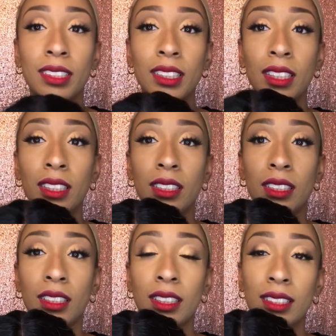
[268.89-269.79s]

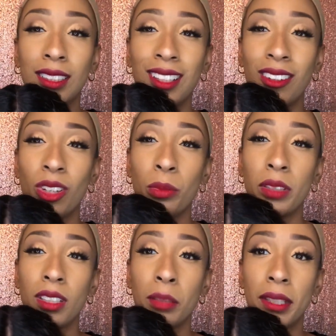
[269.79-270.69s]
See how I
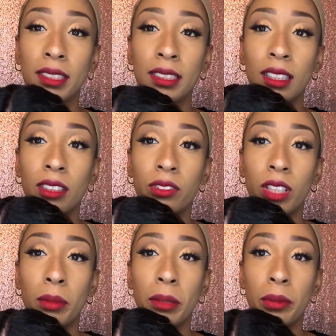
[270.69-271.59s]
open it up? I just like the
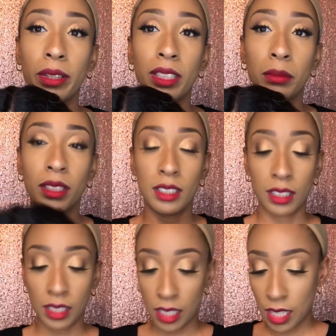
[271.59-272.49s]
front of my part to be
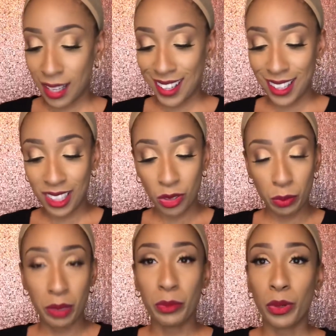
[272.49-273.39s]
a little
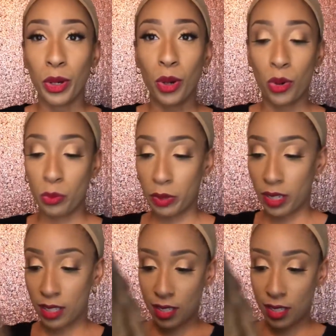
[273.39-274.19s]
bit more open.